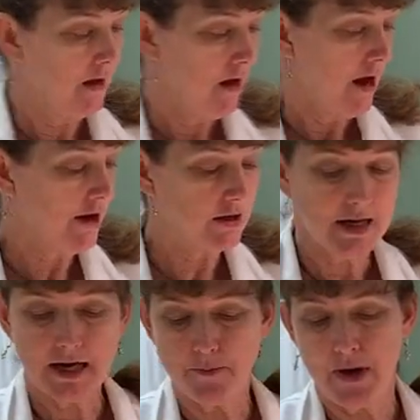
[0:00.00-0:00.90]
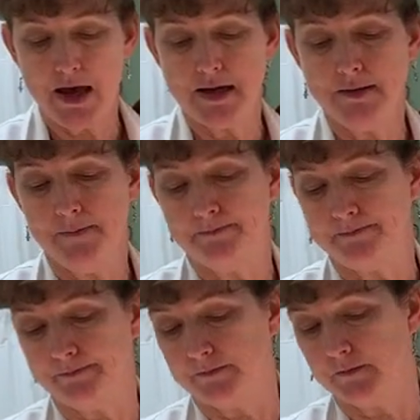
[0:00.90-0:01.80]
I could take a pen
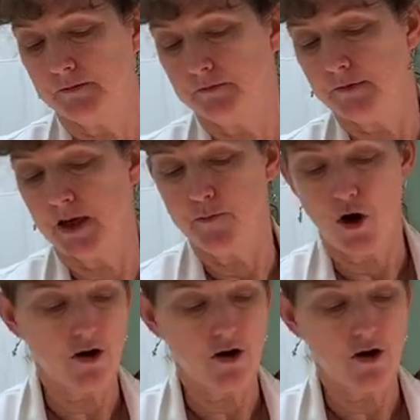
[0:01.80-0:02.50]
and mark